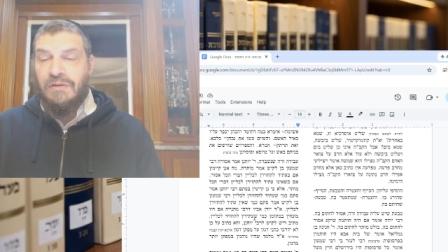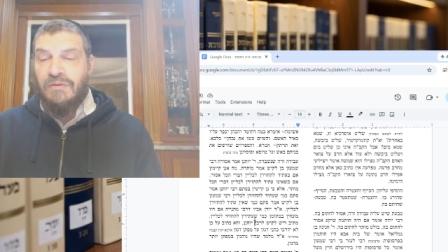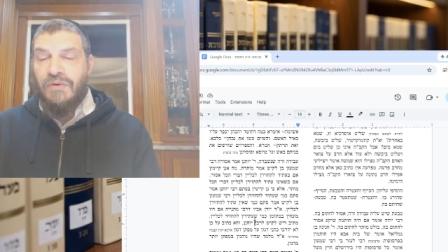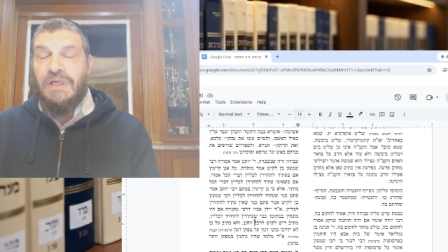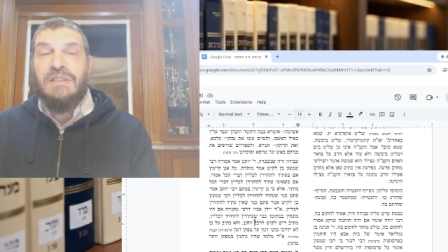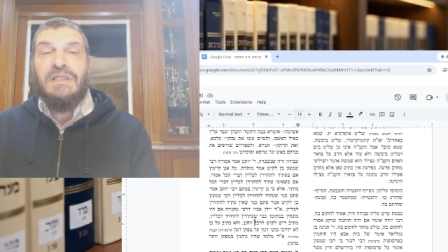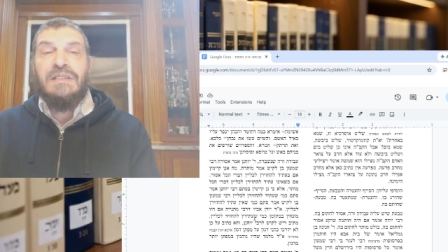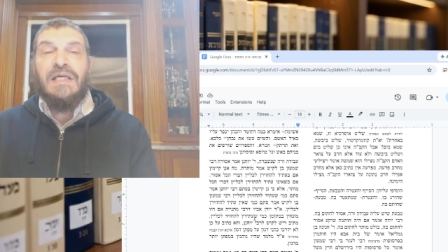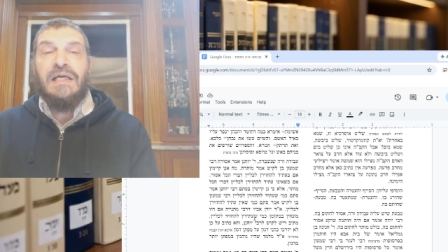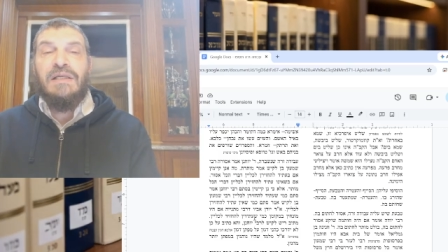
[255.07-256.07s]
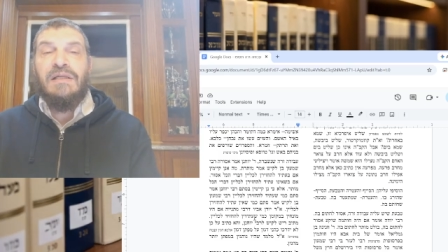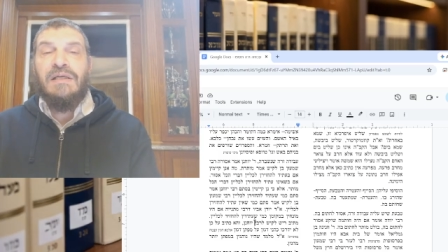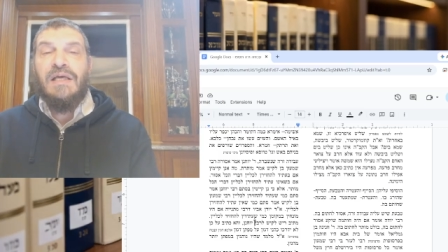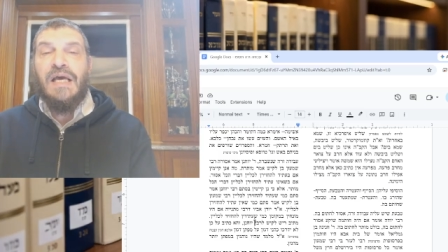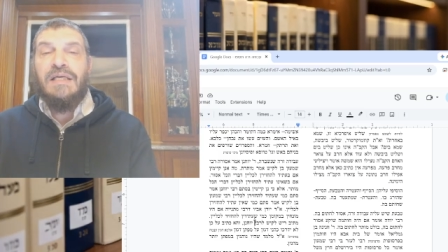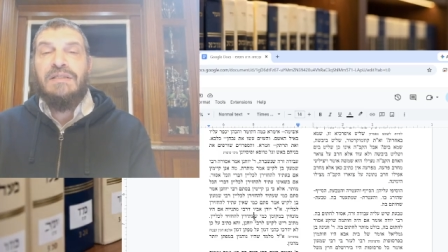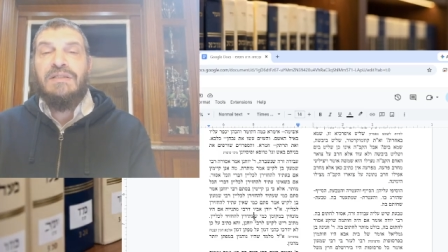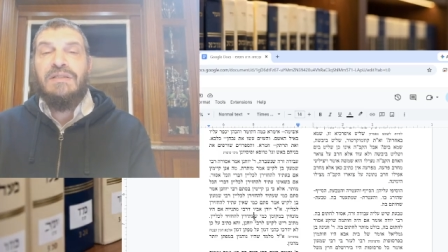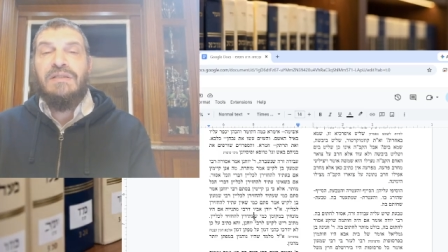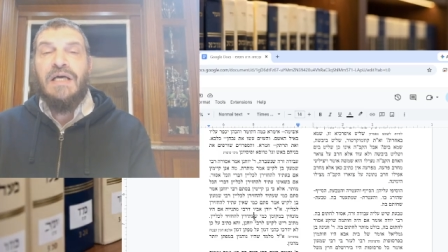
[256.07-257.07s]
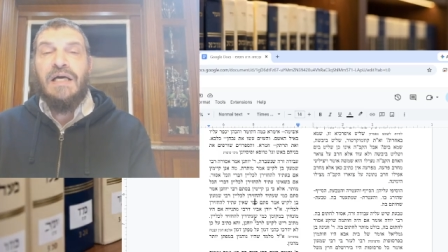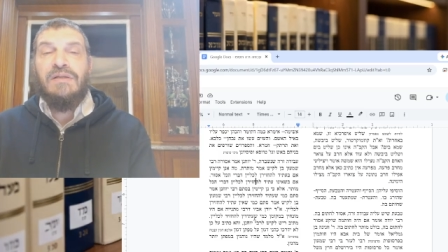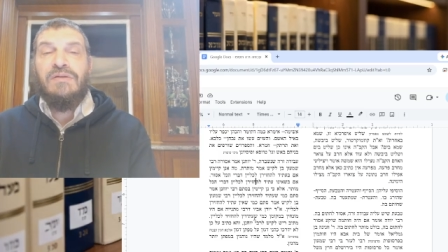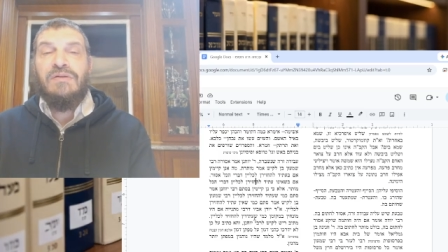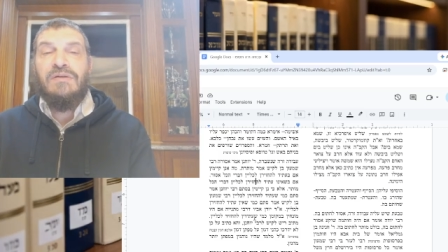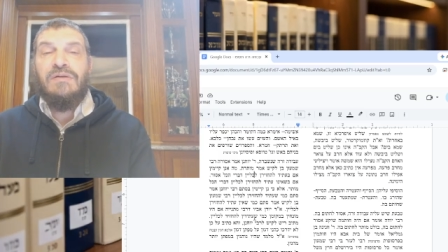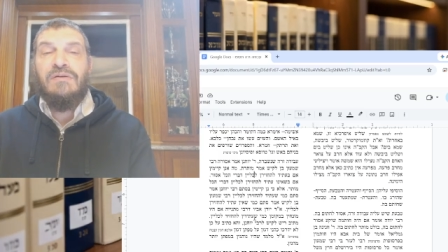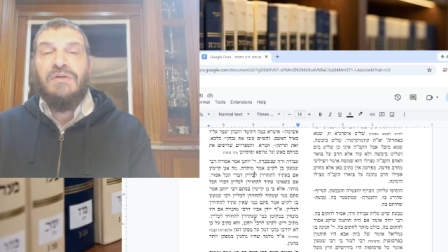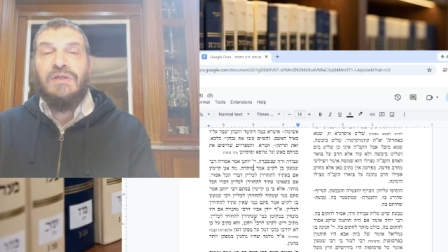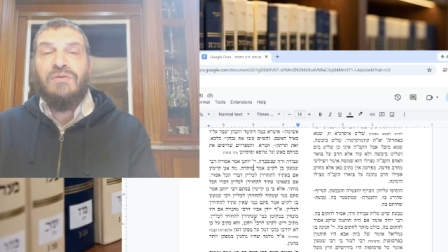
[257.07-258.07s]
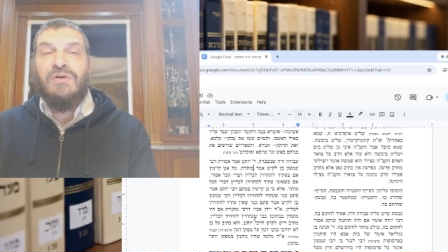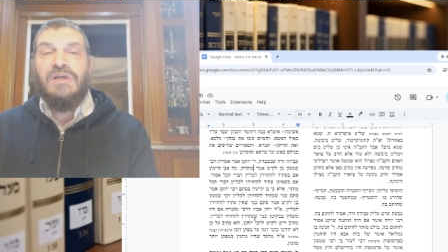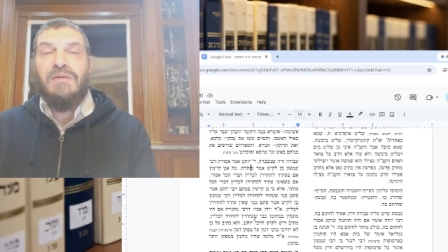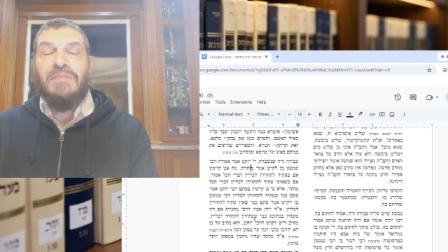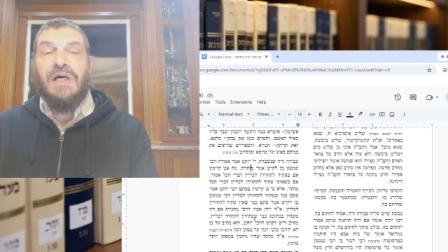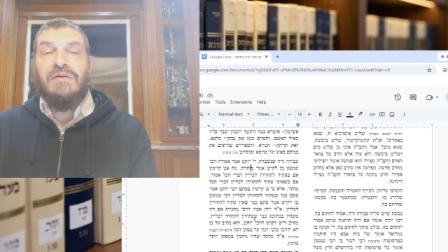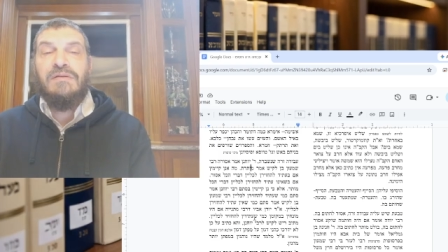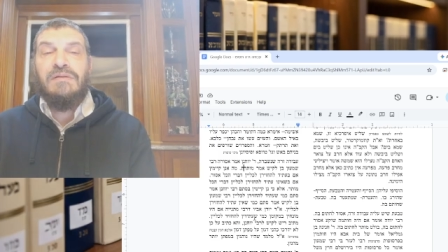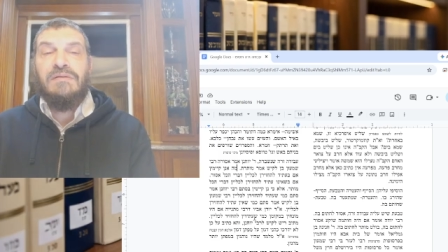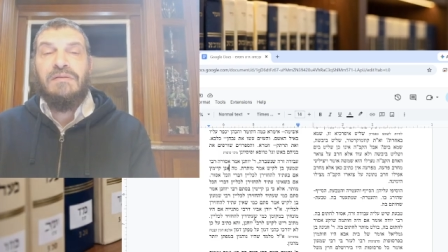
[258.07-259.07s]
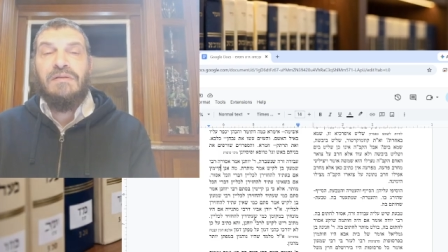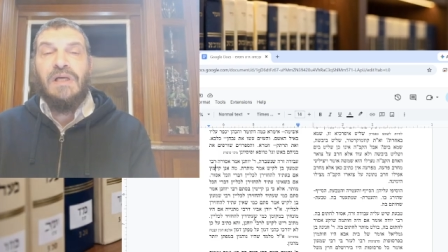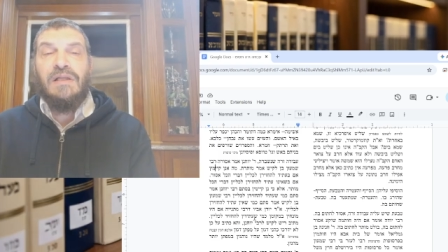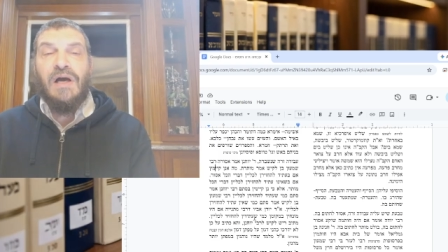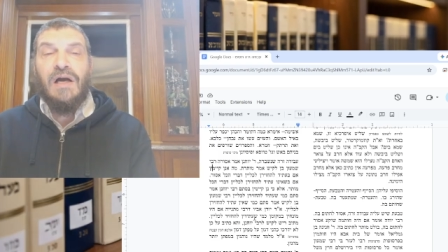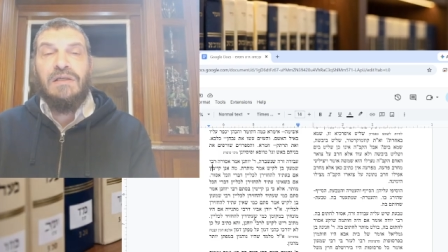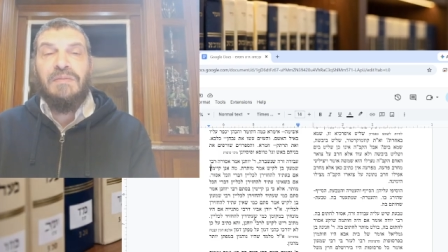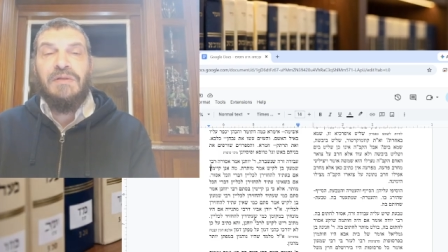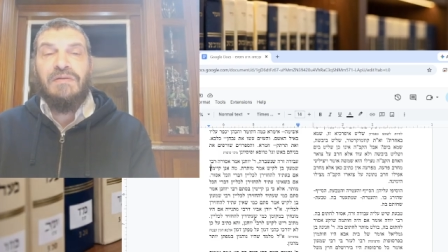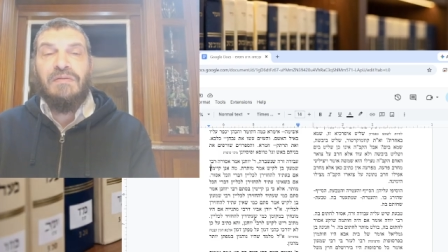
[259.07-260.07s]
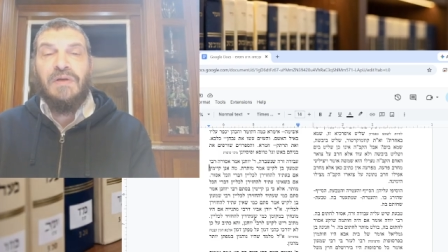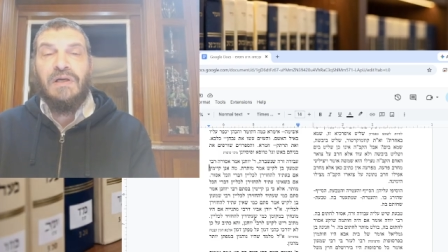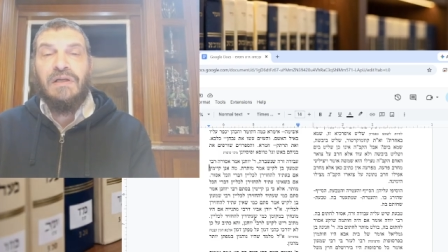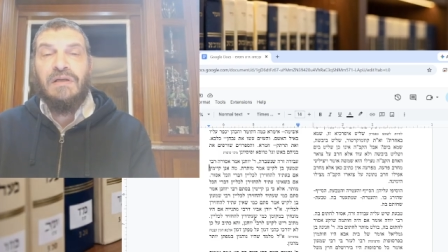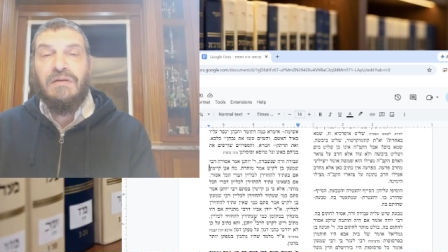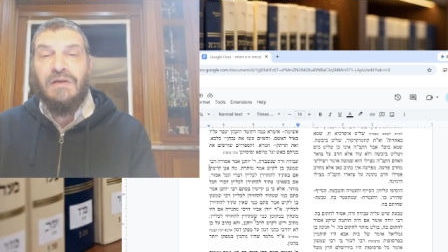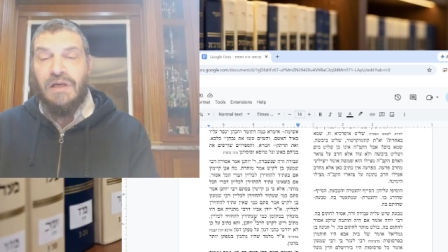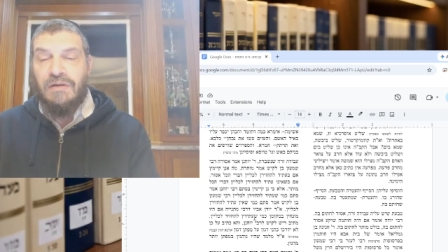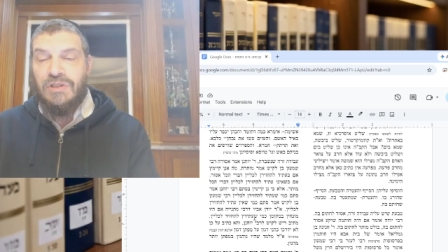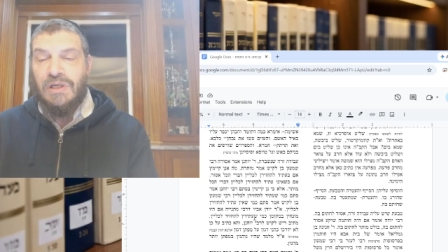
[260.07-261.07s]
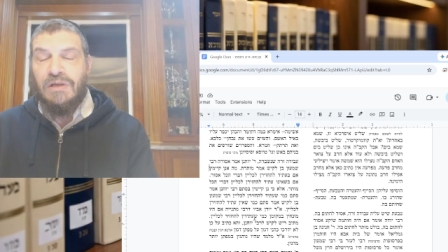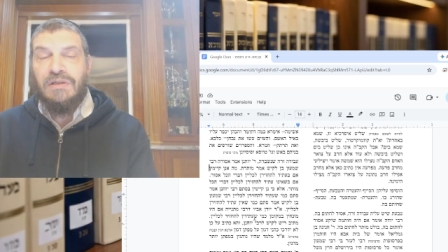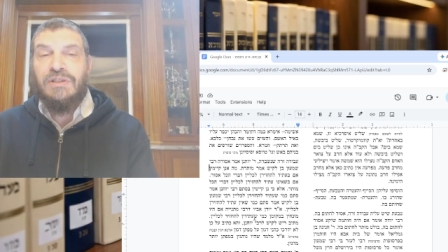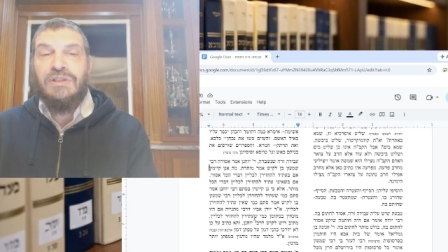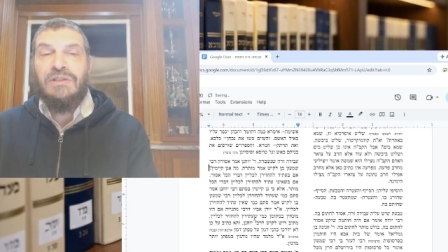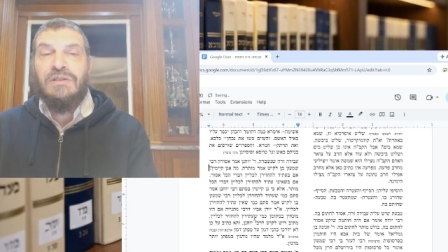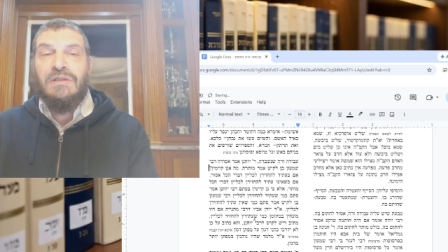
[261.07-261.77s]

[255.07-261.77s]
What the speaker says: What is exactly the case that we're talking about? That the argument of Yochanan and Rish Lakish.